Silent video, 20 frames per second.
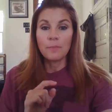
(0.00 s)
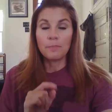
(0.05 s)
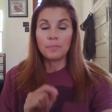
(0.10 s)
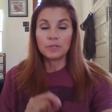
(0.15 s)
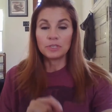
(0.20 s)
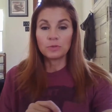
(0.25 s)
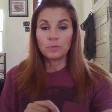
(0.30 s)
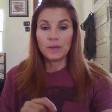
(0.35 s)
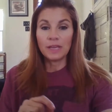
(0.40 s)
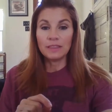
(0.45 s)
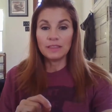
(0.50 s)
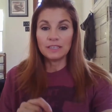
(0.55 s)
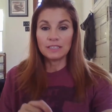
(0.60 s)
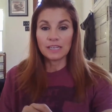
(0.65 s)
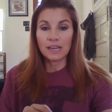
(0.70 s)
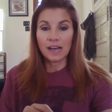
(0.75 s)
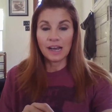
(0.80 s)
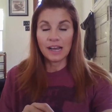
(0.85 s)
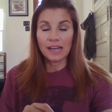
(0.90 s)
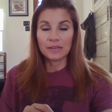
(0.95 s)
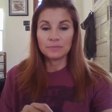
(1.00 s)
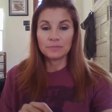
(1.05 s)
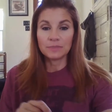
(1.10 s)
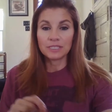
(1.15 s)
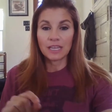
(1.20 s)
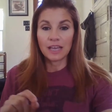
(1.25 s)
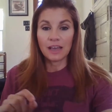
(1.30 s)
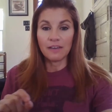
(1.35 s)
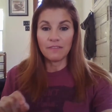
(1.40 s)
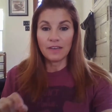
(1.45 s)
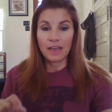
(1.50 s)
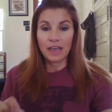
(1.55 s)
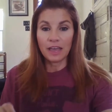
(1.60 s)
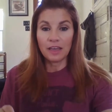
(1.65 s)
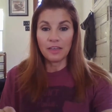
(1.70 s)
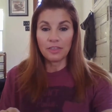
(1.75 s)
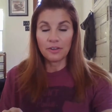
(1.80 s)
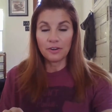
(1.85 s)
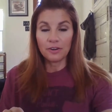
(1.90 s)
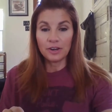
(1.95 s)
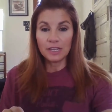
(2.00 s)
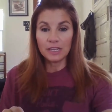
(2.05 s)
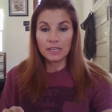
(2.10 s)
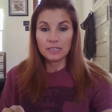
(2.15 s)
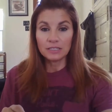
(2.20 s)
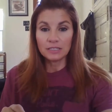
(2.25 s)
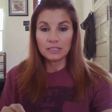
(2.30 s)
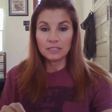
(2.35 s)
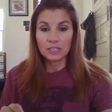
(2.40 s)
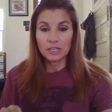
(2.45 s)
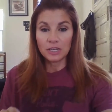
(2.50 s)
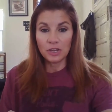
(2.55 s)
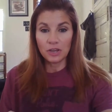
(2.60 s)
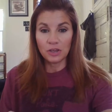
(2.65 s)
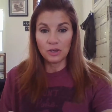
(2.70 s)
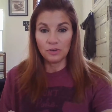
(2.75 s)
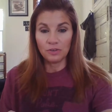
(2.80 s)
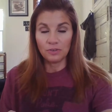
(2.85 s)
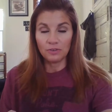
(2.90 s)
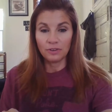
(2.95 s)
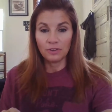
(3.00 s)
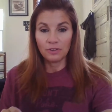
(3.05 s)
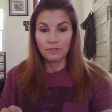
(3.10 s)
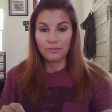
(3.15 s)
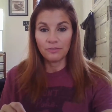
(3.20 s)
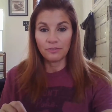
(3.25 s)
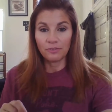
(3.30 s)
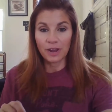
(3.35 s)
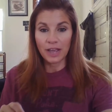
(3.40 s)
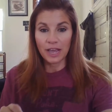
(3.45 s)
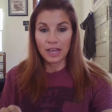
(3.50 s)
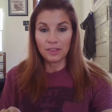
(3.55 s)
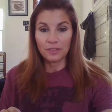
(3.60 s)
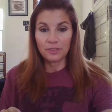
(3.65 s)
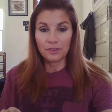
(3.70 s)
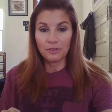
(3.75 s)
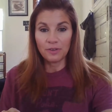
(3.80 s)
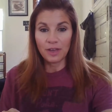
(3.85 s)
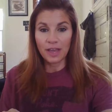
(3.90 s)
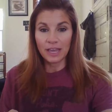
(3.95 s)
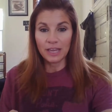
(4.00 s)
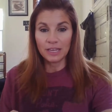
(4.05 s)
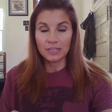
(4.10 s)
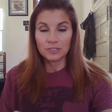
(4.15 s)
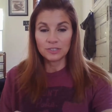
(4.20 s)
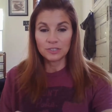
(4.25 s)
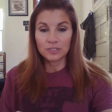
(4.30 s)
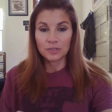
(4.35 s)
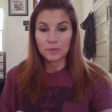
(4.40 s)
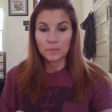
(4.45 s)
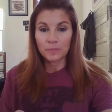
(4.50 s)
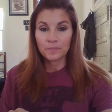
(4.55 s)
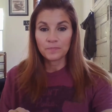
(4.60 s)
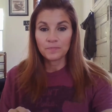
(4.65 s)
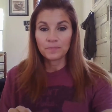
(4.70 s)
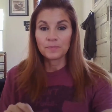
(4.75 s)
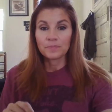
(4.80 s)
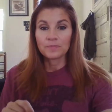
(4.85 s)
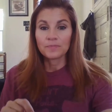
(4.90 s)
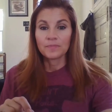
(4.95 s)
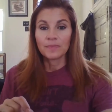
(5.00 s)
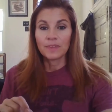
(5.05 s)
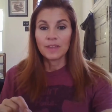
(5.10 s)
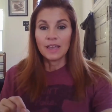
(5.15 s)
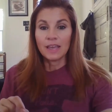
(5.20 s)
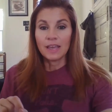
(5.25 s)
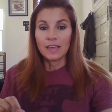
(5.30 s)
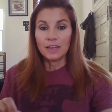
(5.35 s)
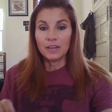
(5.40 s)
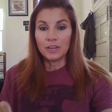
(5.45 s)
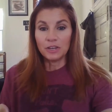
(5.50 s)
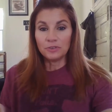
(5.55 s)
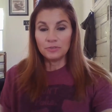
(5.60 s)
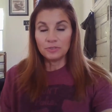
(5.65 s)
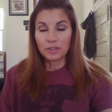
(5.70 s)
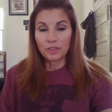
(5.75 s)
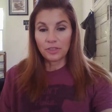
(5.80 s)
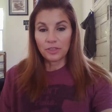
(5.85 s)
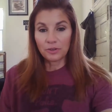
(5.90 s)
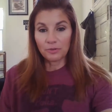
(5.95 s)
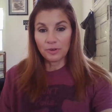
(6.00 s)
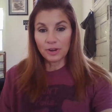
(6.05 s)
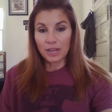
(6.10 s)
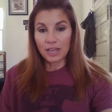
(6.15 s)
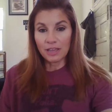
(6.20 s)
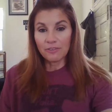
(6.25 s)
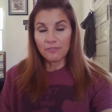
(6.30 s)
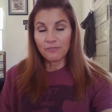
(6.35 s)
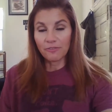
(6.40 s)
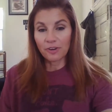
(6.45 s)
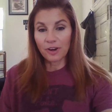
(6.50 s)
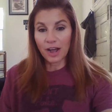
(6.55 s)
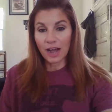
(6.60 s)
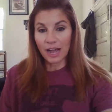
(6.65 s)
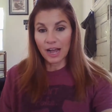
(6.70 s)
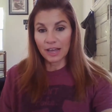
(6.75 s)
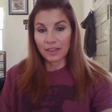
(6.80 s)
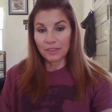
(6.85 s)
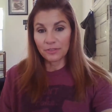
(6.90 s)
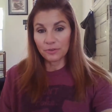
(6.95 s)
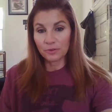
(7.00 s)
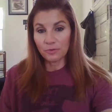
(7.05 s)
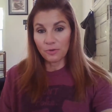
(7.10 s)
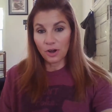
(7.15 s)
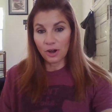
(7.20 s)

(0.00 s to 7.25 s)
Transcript: between the times of 8:30 to noon for A through H, noon to 3 for I through